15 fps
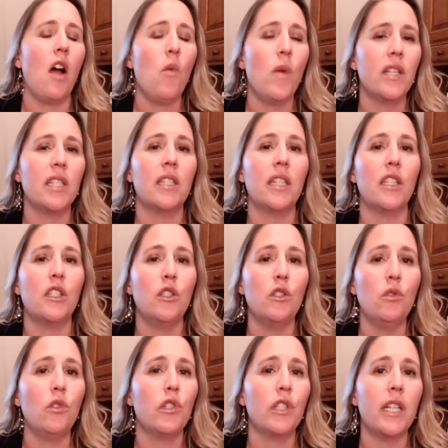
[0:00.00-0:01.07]
is it that
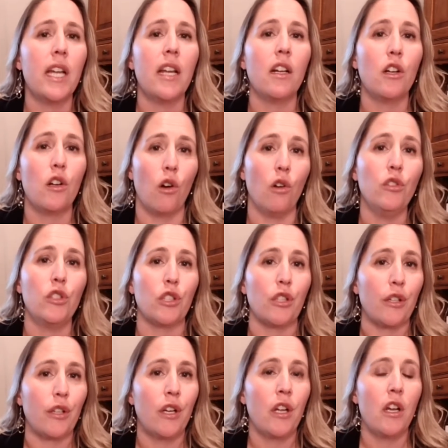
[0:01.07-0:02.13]
you create a
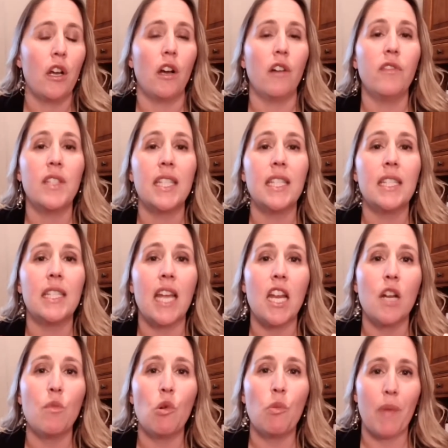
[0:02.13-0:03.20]
culture of
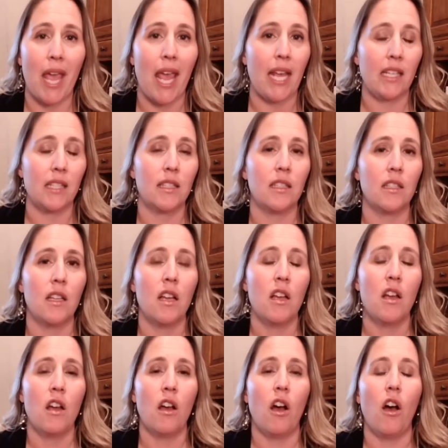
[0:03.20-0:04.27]
sustainable pace,
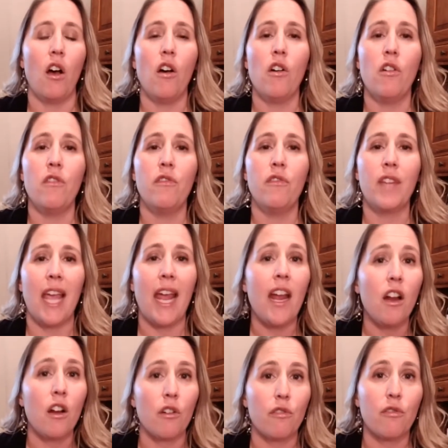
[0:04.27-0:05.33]
of
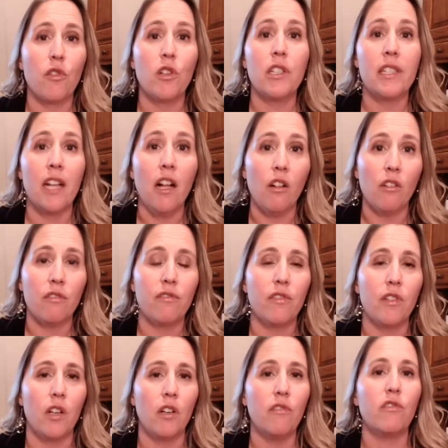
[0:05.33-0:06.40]
care for
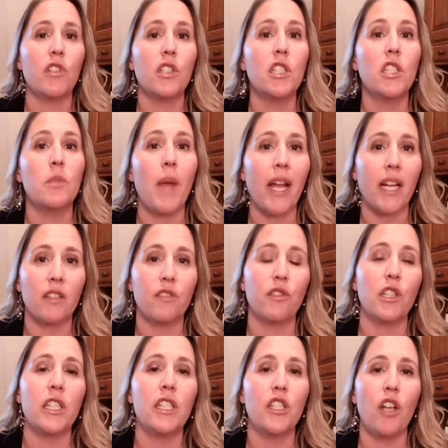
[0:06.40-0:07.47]
self, of respect
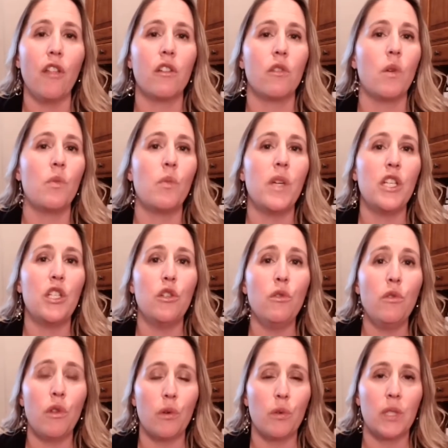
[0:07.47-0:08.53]
for each other when we
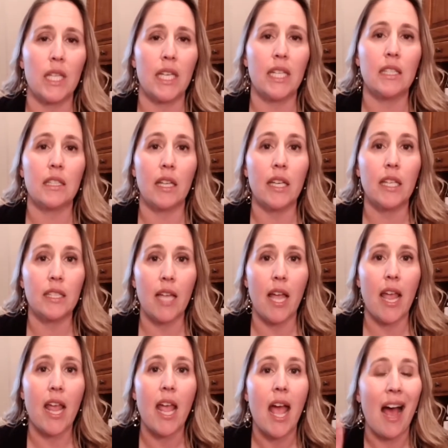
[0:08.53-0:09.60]
do those things like
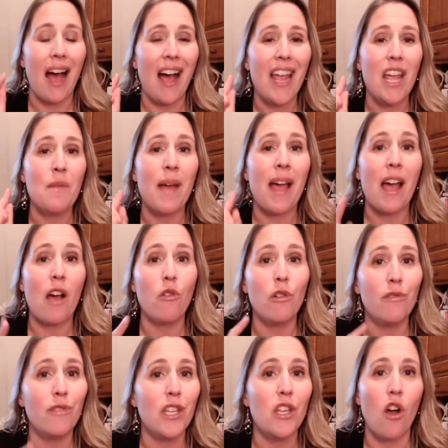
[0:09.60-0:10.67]
say, I am out
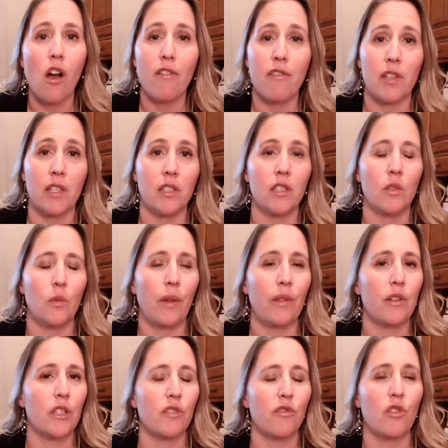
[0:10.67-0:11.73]
of the office,
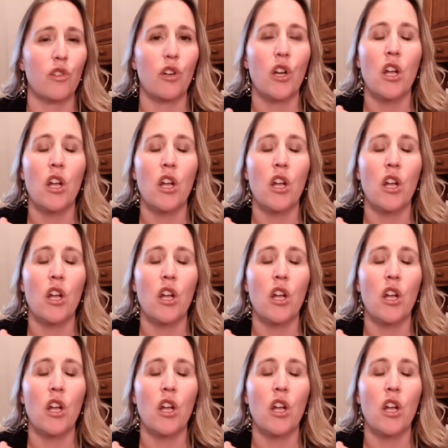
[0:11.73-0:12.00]
whether it's for